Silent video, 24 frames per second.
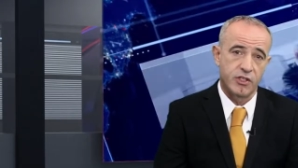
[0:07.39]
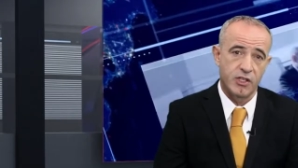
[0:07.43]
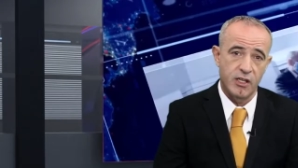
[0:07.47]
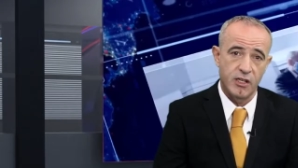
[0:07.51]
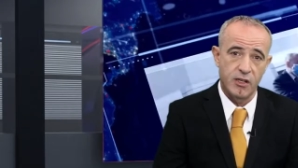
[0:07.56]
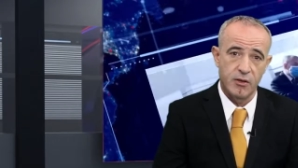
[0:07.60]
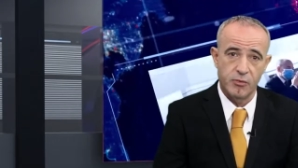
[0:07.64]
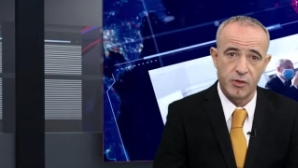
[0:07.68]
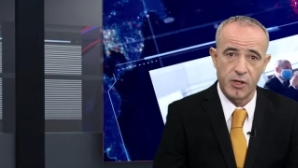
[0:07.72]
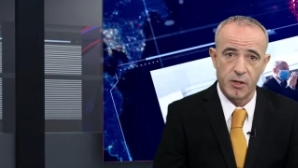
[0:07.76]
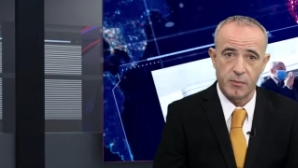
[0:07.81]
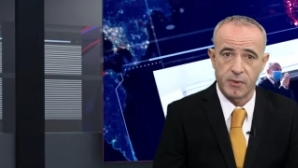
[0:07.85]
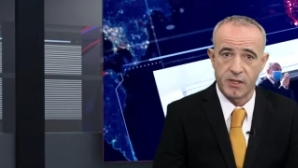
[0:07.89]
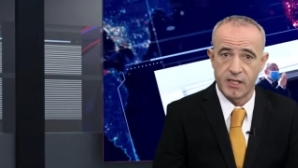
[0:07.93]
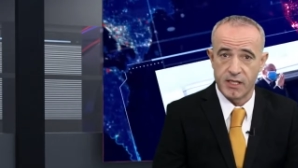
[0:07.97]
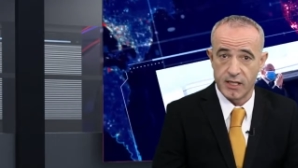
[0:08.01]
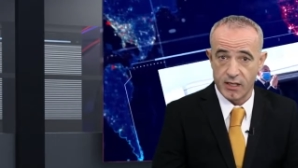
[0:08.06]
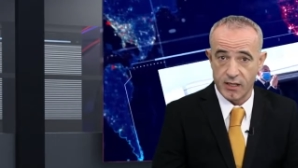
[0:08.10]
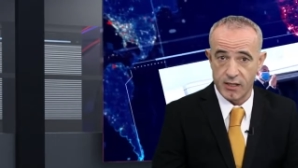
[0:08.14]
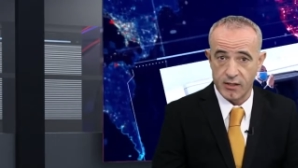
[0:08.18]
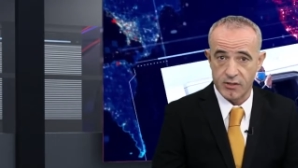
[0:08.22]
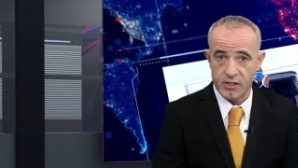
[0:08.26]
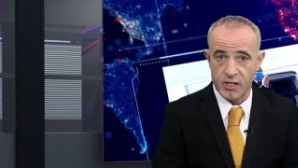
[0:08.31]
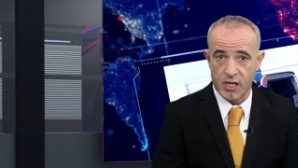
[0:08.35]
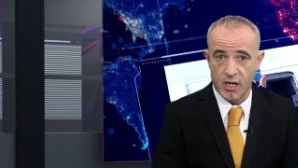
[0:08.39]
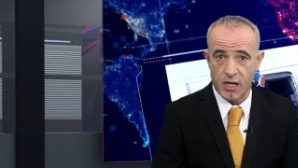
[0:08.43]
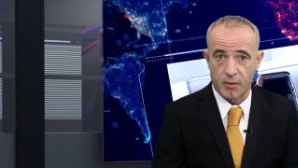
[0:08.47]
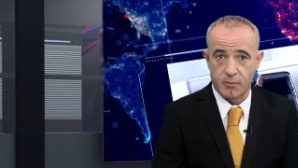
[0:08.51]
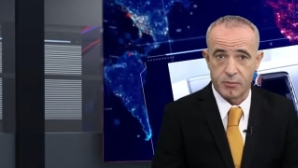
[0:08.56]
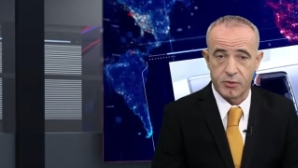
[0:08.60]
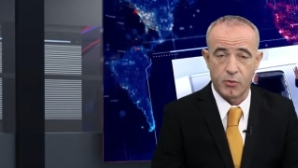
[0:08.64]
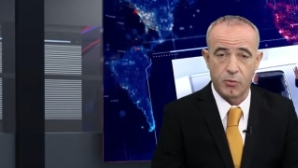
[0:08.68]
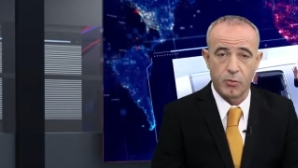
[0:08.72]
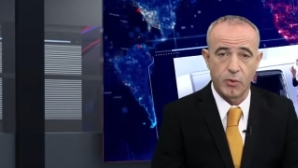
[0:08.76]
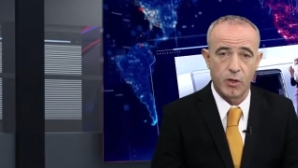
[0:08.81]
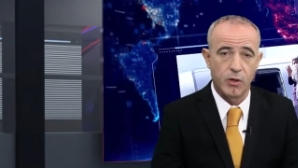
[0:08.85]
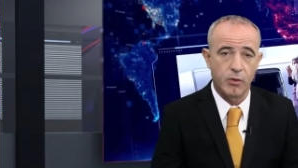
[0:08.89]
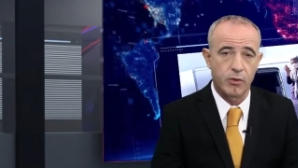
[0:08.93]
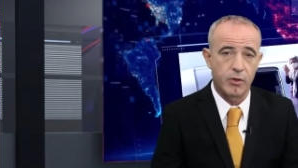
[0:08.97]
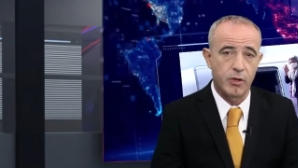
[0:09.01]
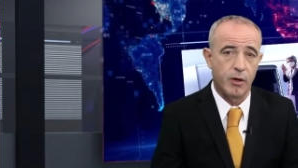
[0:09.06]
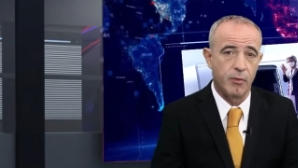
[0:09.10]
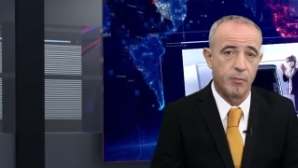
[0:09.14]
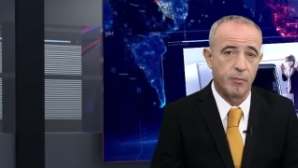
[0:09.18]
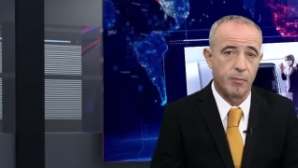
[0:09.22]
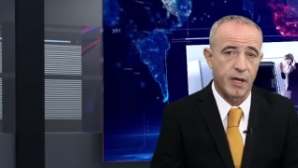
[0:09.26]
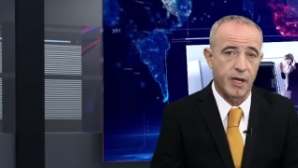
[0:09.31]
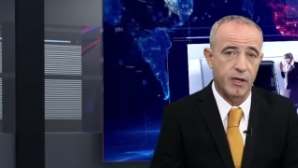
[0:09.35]
Siem Reap gears up to
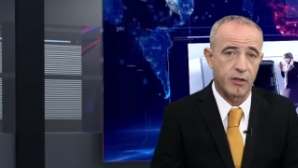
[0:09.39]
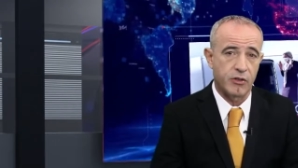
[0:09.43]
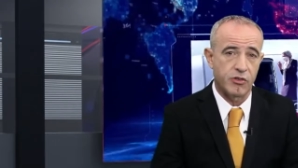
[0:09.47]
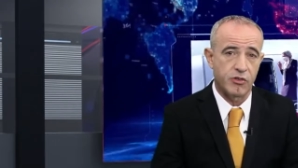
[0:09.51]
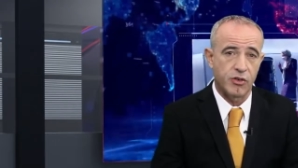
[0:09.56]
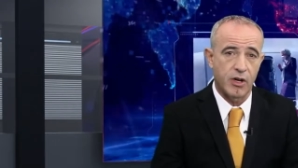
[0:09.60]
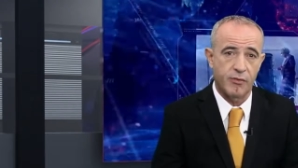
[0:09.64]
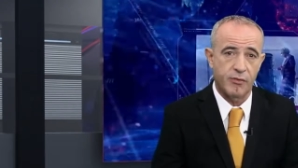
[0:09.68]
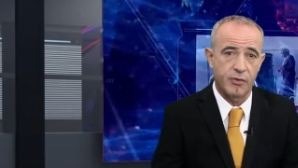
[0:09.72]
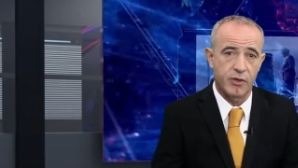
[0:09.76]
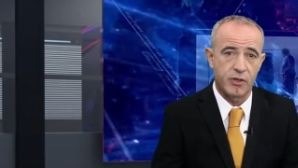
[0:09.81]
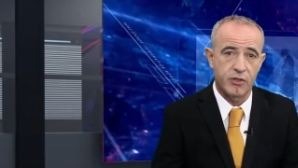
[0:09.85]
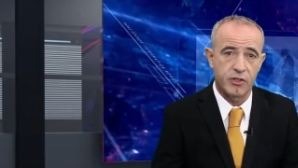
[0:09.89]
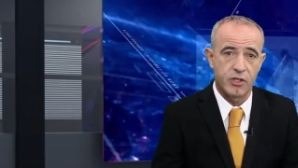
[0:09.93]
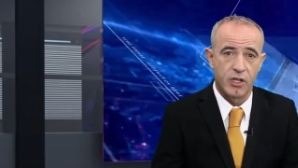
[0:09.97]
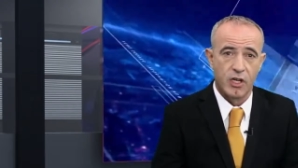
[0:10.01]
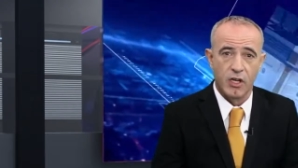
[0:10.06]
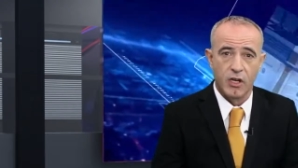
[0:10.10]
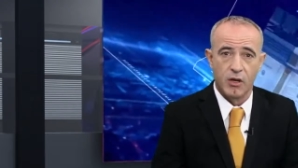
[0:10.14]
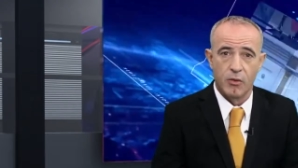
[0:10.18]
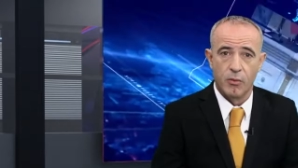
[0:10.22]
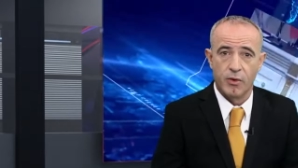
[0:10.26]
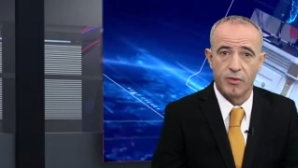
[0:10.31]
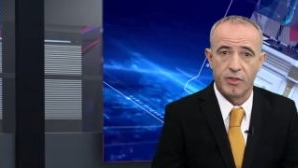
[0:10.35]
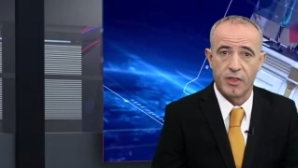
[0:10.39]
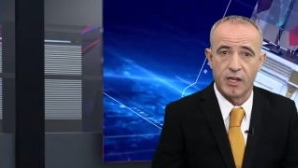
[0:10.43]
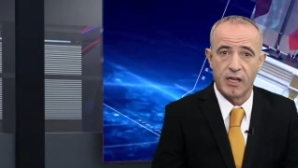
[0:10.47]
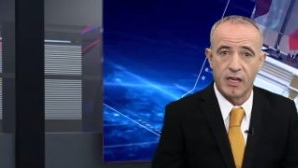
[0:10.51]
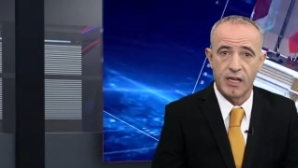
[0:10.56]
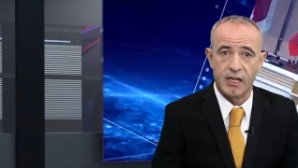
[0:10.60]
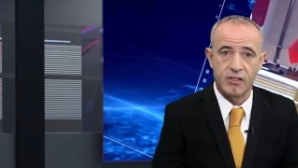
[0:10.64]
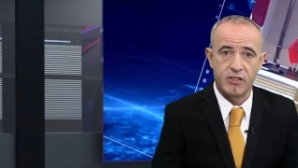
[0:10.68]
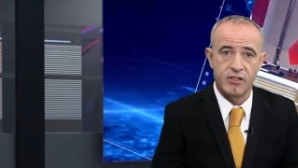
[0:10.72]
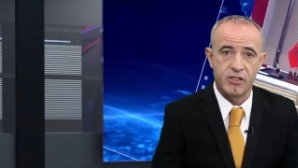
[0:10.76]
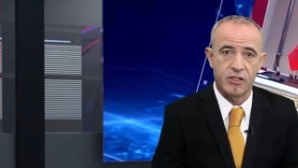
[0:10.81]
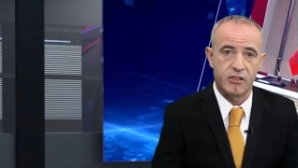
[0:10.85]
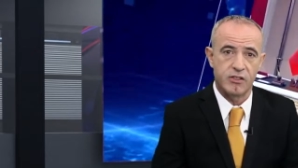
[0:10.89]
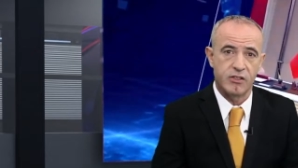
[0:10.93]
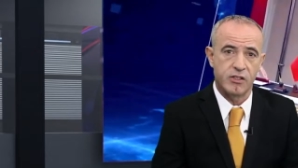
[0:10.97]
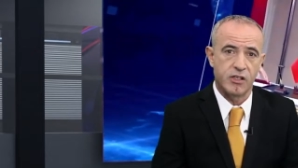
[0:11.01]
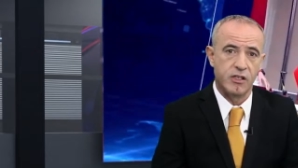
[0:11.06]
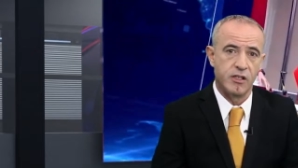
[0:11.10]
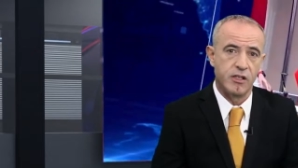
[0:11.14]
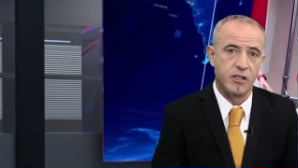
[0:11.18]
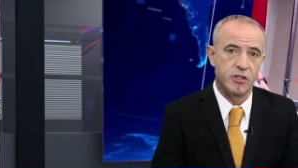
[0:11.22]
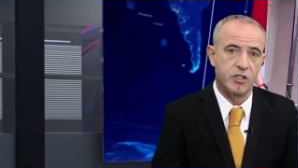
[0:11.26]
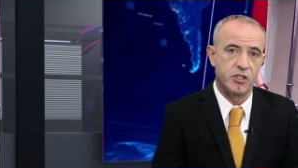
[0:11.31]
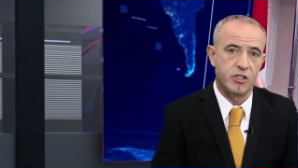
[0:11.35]
welcome back travellers with the
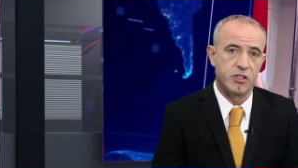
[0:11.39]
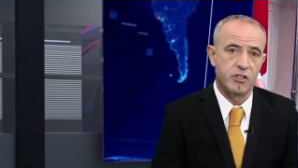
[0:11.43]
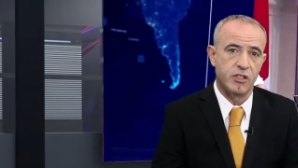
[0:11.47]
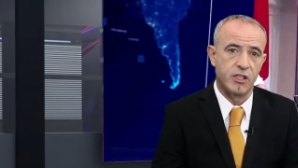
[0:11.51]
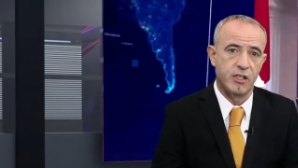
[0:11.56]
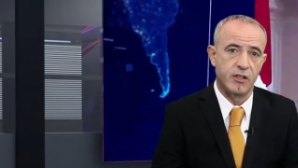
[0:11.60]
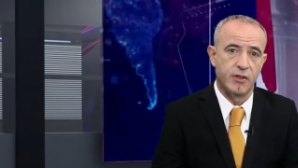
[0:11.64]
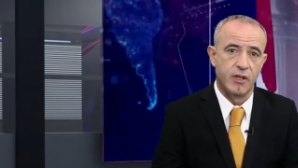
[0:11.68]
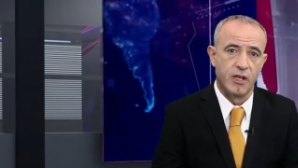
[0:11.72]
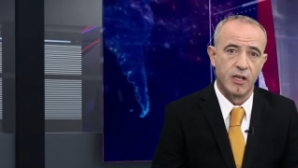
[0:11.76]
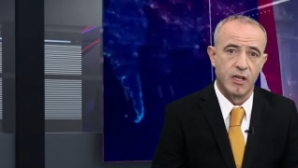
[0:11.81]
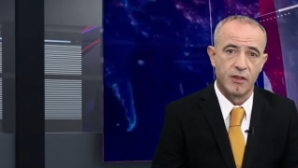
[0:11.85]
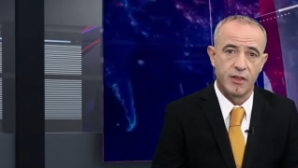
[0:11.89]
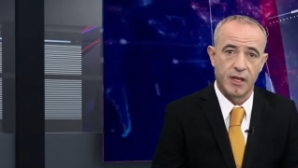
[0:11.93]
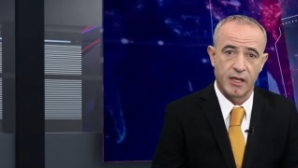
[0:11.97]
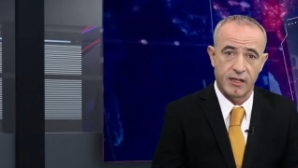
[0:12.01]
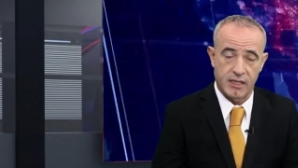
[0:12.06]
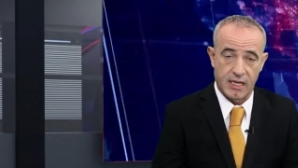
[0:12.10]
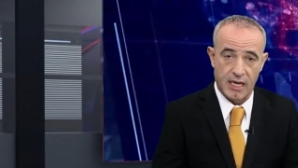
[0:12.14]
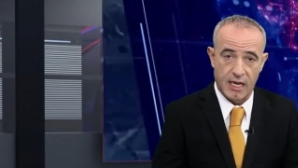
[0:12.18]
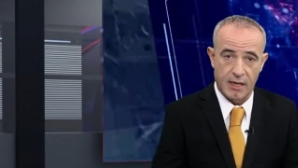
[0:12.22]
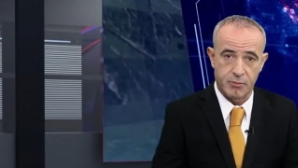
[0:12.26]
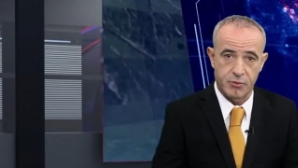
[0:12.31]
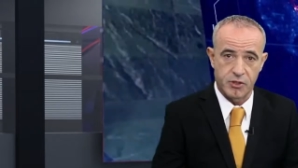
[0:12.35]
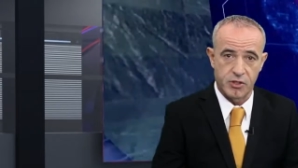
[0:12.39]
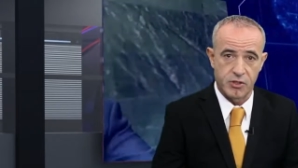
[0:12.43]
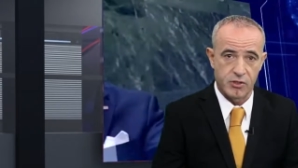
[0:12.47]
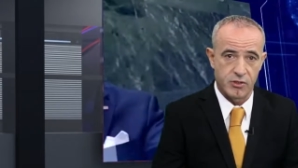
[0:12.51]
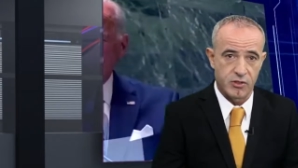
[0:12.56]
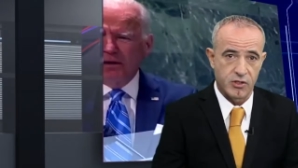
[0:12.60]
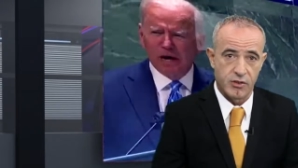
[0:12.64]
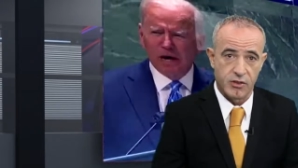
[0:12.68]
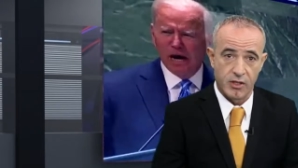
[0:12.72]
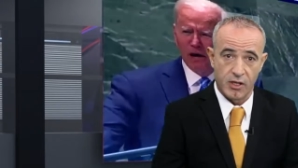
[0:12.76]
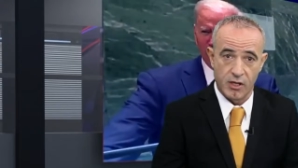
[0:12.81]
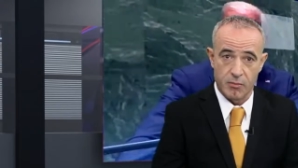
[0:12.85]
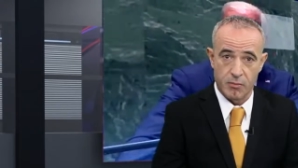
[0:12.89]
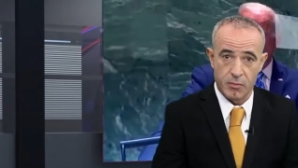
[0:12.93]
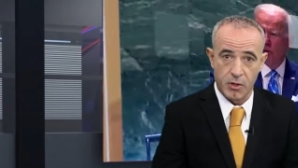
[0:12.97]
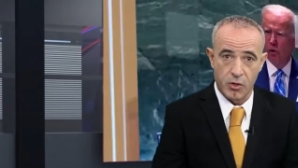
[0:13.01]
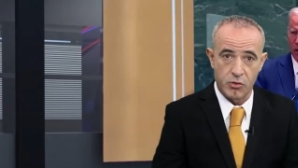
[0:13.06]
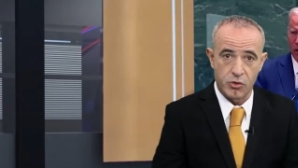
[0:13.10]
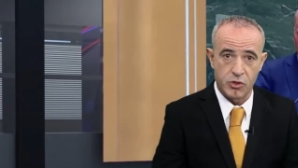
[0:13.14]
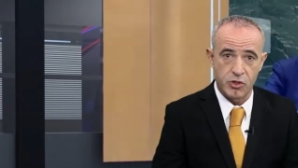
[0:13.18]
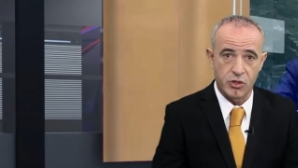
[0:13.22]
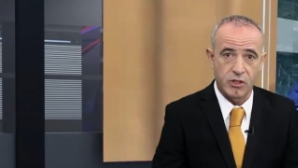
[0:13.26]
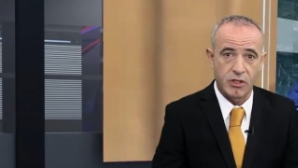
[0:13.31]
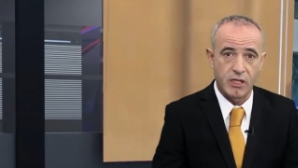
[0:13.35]
Laces initiative that captures the
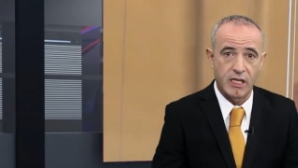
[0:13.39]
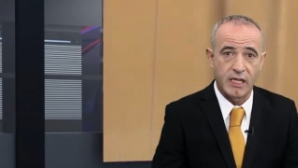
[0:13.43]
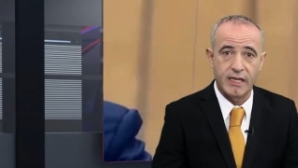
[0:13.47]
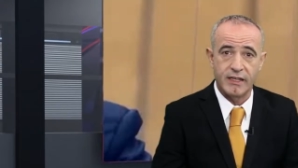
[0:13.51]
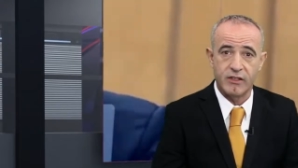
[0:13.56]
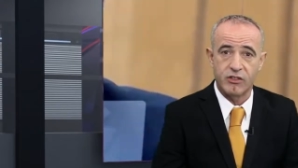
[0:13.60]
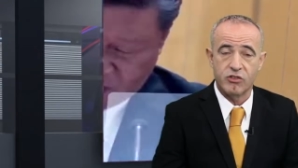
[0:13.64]
emotion,